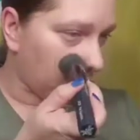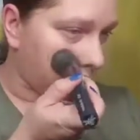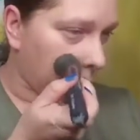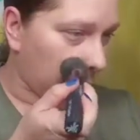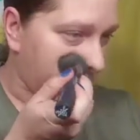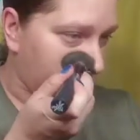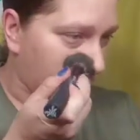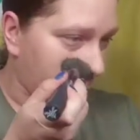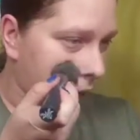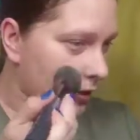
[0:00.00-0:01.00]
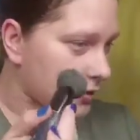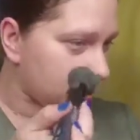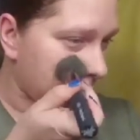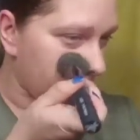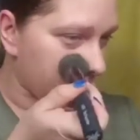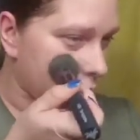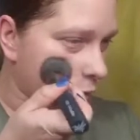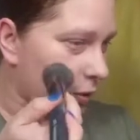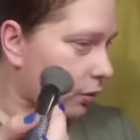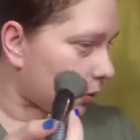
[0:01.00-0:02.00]
right here, because I have a
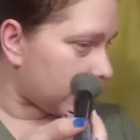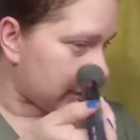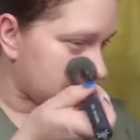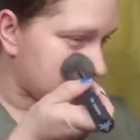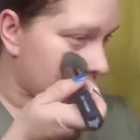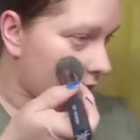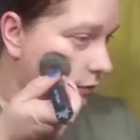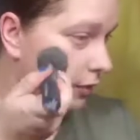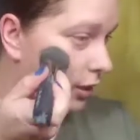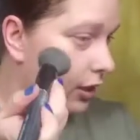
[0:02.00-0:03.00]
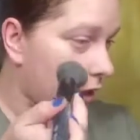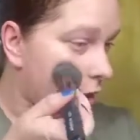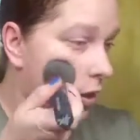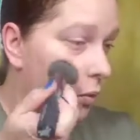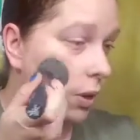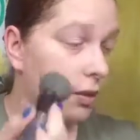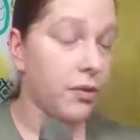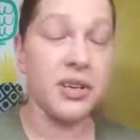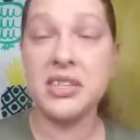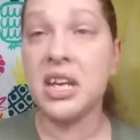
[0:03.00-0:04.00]
little bit of redness there for whatever
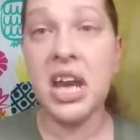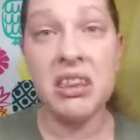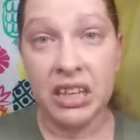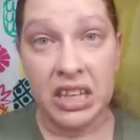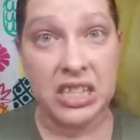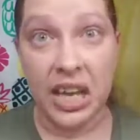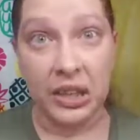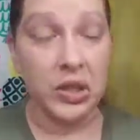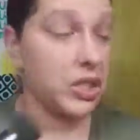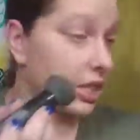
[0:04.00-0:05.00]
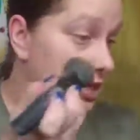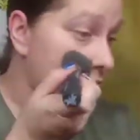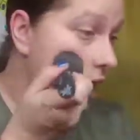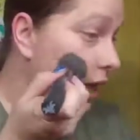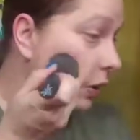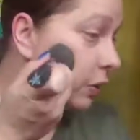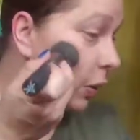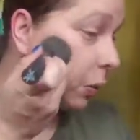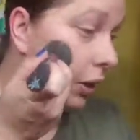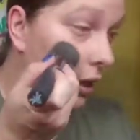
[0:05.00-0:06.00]
reason. I think it's allergies. I don't
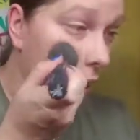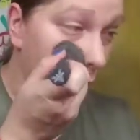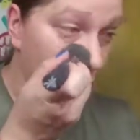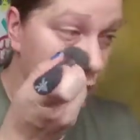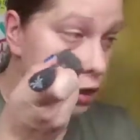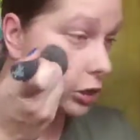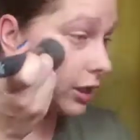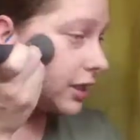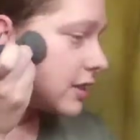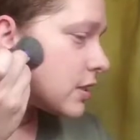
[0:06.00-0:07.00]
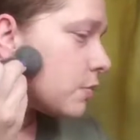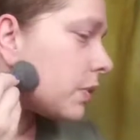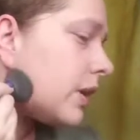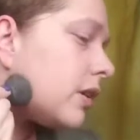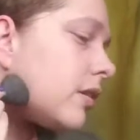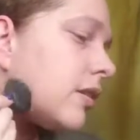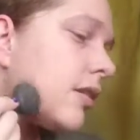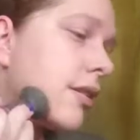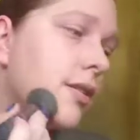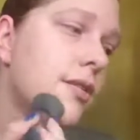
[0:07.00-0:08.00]
know what it actually is, but
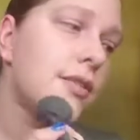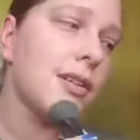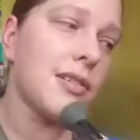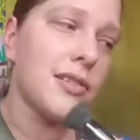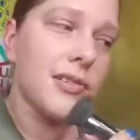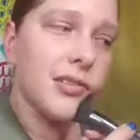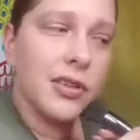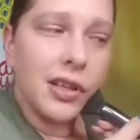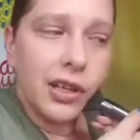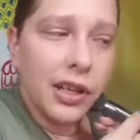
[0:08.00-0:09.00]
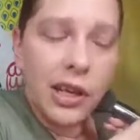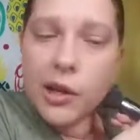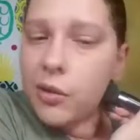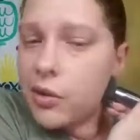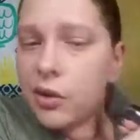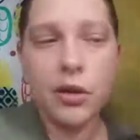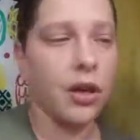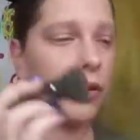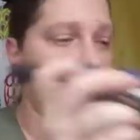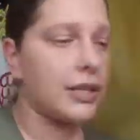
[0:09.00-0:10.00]
there you go.
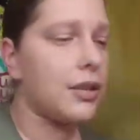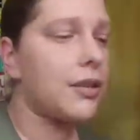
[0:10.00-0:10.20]
All right.